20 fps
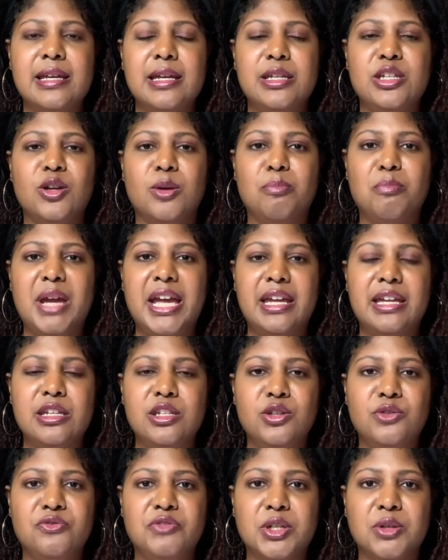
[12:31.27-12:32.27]
making
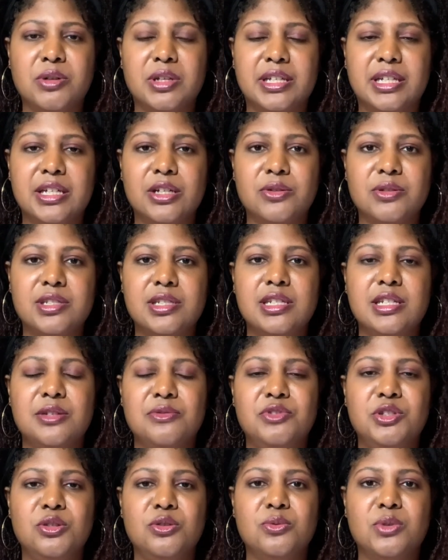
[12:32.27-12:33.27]
you feel guilty
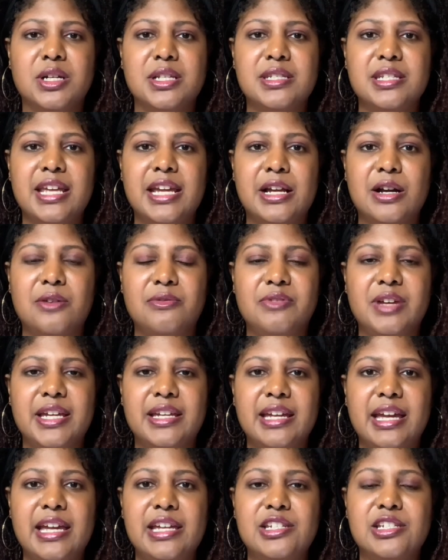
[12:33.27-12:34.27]
if you want to take off
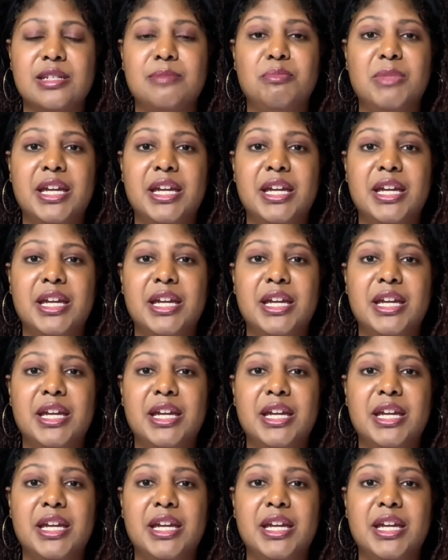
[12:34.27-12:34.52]
vacation,